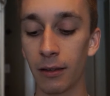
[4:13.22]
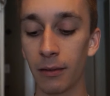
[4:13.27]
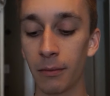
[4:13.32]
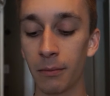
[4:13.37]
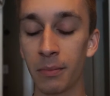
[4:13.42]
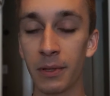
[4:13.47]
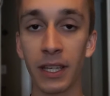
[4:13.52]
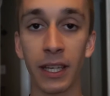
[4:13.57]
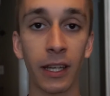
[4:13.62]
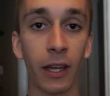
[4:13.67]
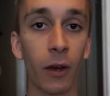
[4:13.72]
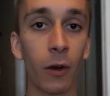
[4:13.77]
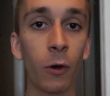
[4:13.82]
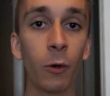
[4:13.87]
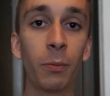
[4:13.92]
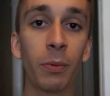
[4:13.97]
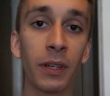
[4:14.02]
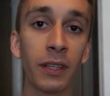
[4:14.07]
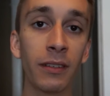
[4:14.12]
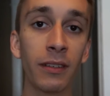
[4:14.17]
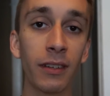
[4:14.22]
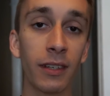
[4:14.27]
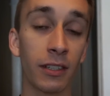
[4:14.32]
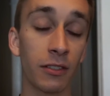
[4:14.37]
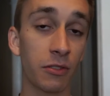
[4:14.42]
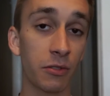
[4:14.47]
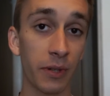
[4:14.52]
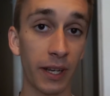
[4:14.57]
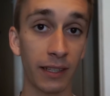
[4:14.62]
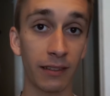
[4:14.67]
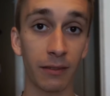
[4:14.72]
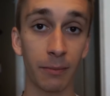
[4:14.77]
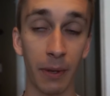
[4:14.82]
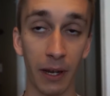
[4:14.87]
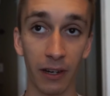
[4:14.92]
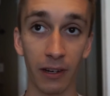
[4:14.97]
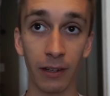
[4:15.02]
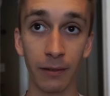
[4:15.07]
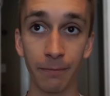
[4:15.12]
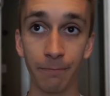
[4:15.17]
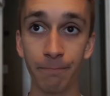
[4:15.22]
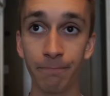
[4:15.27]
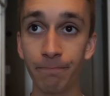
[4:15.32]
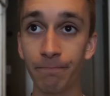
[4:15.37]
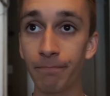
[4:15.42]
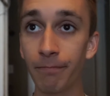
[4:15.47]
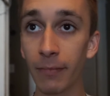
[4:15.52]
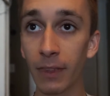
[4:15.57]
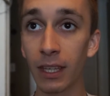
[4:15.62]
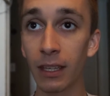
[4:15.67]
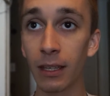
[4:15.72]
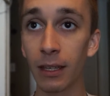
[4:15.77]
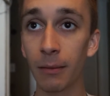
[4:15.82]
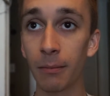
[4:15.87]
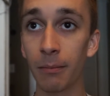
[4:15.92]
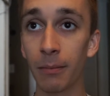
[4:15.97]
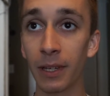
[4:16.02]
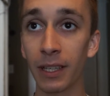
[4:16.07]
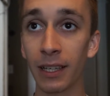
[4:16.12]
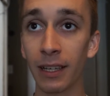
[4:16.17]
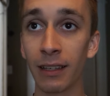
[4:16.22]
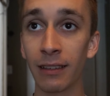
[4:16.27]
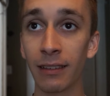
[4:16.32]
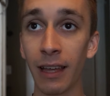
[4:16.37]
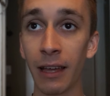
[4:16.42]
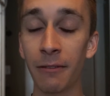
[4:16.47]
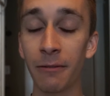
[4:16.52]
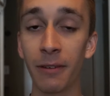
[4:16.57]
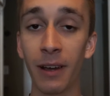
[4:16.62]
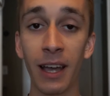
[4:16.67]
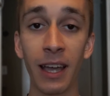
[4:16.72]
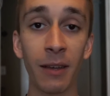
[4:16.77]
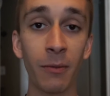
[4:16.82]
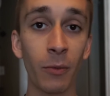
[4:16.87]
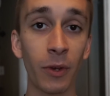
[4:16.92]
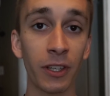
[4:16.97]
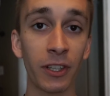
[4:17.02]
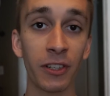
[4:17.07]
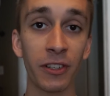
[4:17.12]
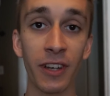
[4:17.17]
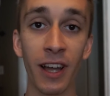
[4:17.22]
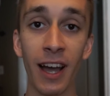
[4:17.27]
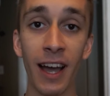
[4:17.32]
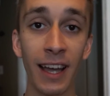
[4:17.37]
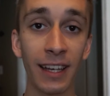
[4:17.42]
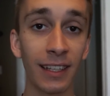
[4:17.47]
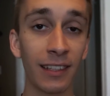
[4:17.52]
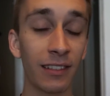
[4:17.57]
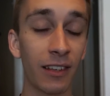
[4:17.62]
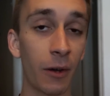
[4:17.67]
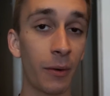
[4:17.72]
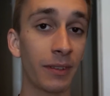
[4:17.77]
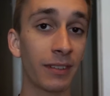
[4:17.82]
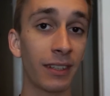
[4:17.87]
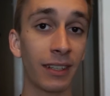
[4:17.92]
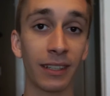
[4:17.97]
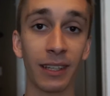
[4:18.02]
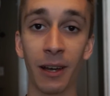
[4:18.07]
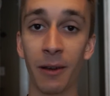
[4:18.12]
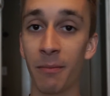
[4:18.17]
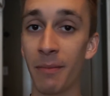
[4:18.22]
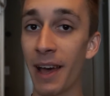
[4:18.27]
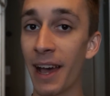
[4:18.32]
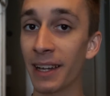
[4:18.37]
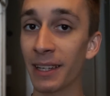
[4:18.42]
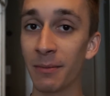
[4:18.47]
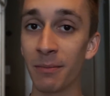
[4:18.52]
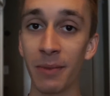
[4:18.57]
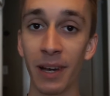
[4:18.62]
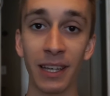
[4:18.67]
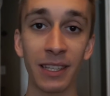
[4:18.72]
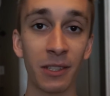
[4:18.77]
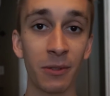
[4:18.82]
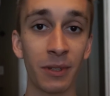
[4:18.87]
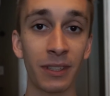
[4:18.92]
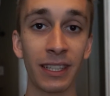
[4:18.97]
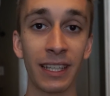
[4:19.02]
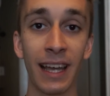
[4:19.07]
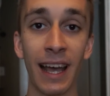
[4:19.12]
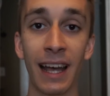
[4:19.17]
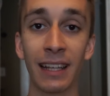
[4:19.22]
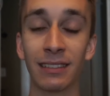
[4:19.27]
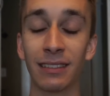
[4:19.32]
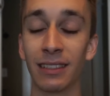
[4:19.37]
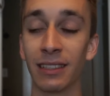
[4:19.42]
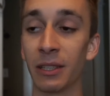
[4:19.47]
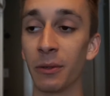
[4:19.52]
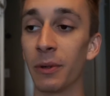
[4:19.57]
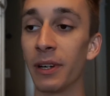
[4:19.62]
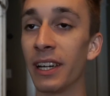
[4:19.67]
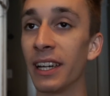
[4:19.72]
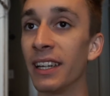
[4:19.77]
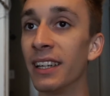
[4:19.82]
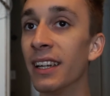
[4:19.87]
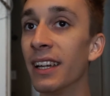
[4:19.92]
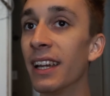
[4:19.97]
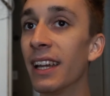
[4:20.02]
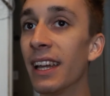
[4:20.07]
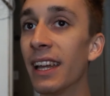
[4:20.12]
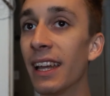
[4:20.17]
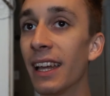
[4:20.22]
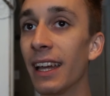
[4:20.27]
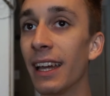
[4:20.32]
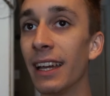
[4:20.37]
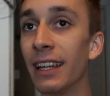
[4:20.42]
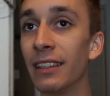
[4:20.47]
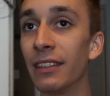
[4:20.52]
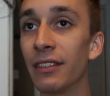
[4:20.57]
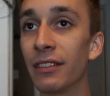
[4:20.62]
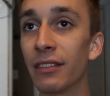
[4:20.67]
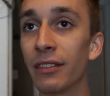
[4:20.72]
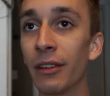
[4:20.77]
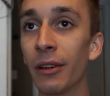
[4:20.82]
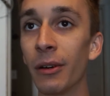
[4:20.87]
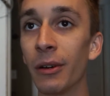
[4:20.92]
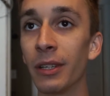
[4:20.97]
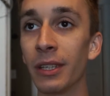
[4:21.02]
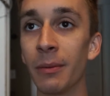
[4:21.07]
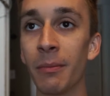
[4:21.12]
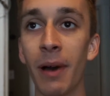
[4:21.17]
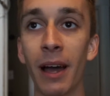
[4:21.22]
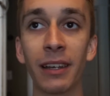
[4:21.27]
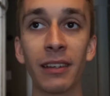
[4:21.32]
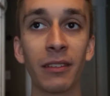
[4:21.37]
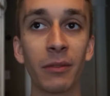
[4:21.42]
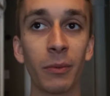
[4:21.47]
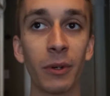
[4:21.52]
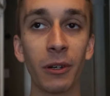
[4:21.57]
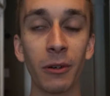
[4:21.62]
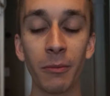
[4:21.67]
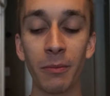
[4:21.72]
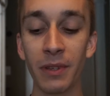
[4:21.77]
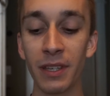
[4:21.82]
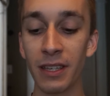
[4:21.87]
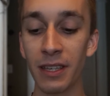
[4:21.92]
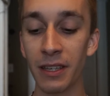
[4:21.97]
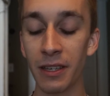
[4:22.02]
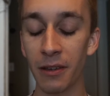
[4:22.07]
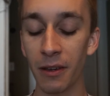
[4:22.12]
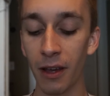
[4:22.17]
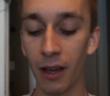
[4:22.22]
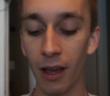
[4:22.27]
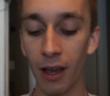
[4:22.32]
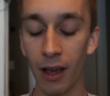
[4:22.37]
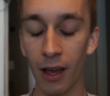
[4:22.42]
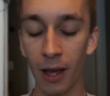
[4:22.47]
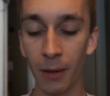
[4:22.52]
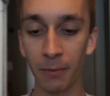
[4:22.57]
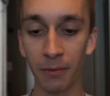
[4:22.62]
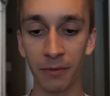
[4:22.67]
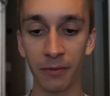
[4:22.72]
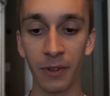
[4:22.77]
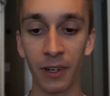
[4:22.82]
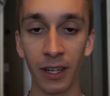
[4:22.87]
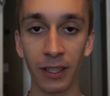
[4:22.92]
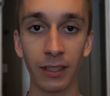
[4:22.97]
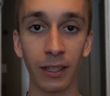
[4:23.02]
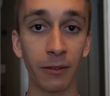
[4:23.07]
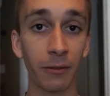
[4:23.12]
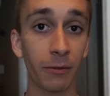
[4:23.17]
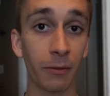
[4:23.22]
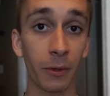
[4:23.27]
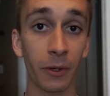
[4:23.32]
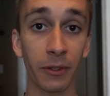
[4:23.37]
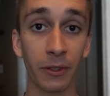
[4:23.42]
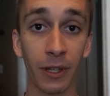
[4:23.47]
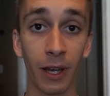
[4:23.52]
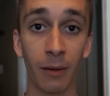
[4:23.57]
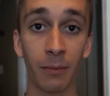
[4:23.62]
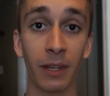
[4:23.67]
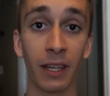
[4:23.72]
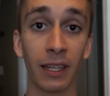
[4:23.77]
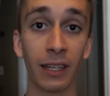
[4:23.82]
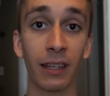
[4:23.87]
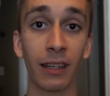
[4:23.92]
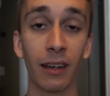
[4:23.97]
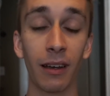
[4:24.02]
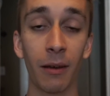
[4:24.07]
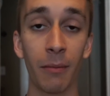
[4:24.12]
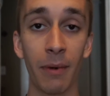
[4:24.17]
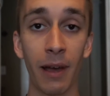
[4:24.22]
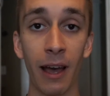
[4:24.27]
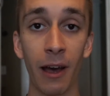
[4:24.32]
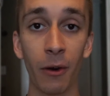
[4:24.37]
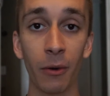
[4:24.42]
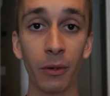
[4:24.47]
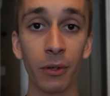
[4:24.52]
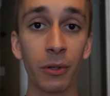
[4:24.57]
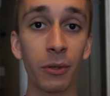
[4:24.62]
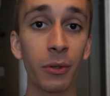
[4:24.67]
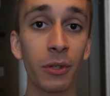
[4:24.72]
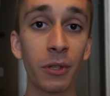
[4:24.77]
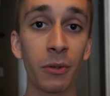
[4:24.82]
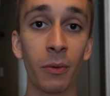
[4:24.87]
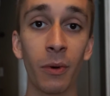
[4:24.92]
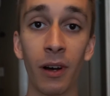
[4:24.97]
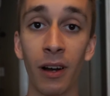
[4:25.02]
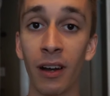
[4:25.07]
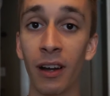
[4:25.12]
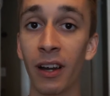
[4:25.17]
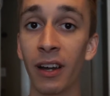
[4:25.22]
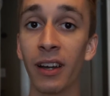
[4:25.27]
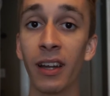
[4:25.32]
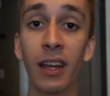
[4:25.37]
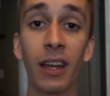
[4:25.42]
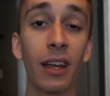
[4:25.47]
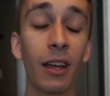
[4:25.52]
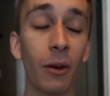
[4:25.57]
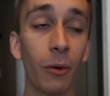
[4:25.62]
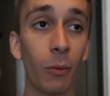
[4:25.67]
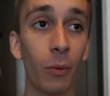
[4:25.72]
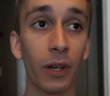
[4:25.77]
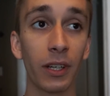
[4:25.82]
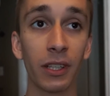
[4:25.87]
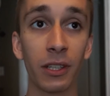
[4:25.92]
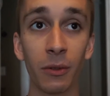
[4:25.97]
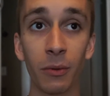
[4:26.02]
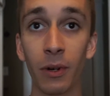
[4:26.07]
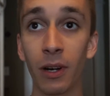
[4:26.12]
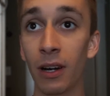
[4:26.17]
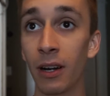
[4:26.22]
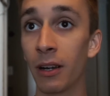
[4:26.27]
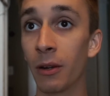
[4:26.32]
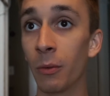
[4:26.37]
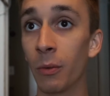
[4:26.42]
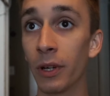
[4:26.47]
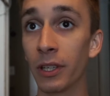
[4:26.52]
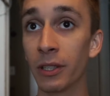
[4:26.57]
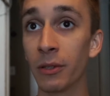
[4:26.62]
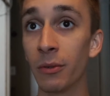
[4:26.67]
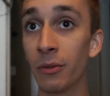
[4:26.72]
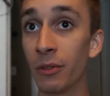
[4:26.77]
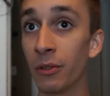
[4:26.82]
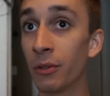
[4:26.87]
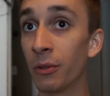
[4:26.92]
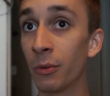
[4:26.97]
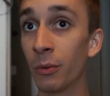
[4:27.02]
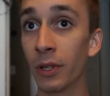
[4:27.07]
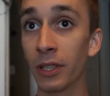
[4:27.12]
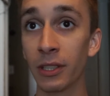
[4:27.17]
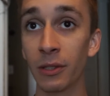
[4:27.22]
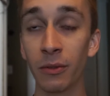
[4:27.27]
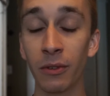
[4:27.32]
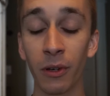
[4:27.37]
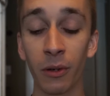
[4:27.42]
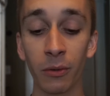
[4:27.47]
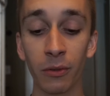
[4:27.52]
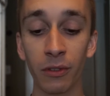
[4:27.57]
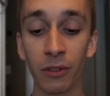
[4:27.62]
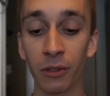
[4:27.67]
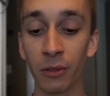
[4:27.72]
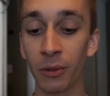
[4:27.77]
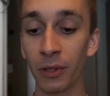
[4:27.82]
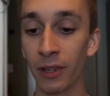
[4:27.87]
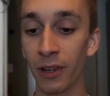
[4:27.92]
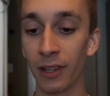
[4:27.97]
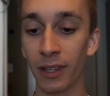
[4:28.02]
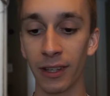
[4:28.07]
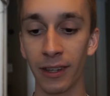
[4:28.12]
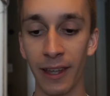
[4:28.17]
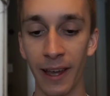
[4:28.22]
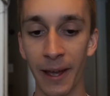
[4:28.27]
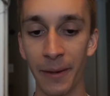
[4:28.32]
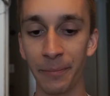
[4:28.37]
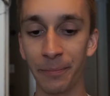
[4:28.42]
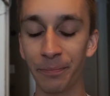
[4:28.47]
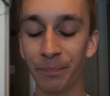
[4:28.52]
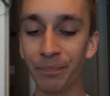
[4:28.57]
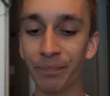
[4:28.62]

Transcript: being open and transparent. Because I find when you're not, it's always going to come back and bite you in the ass anyway. And so you might as well be upfront and forthcoming about who you are, what you do, what you don't do, and all of that